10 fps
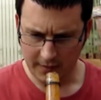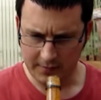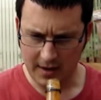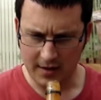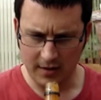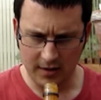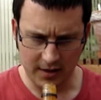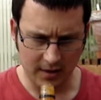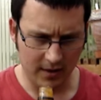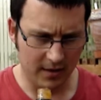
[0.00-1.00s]
I'm getting
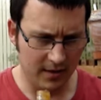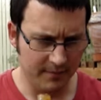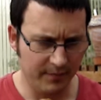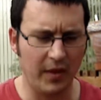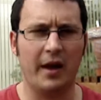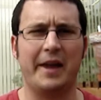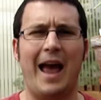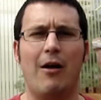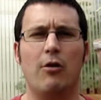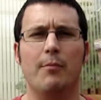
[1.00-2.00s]
like a, a
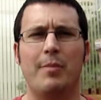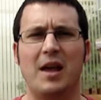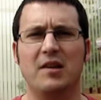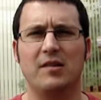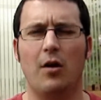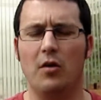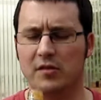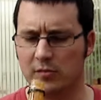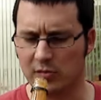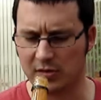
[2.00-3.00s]
carrot based hot
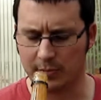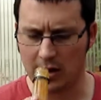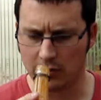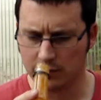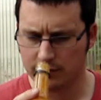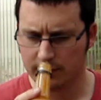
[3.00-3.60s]
sauce smell.